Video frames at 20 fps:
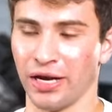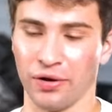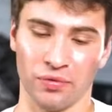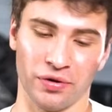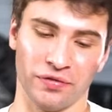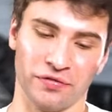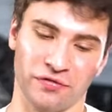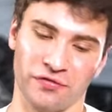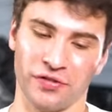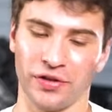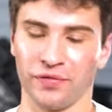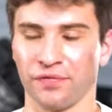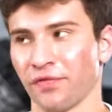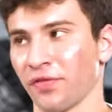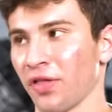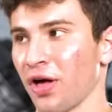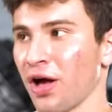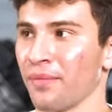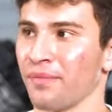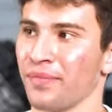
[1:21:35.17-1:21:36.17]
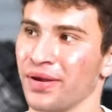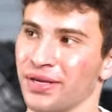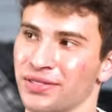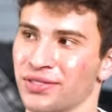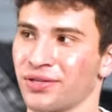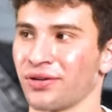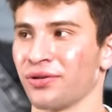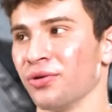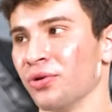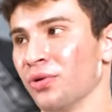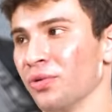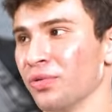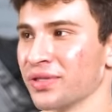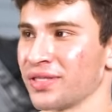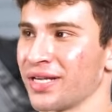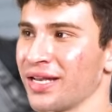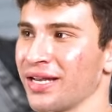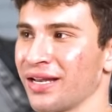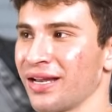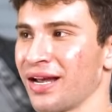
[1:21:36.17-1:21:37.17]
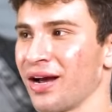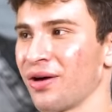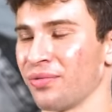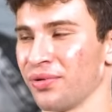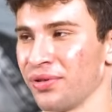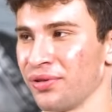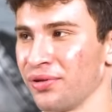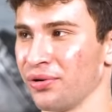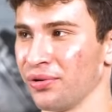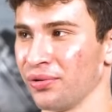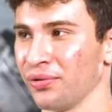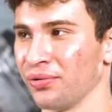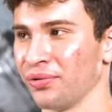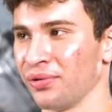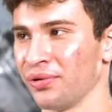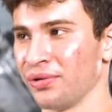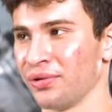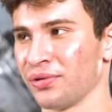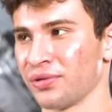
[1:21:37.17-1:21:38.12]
and it would flip flop based on who was hanging out with who.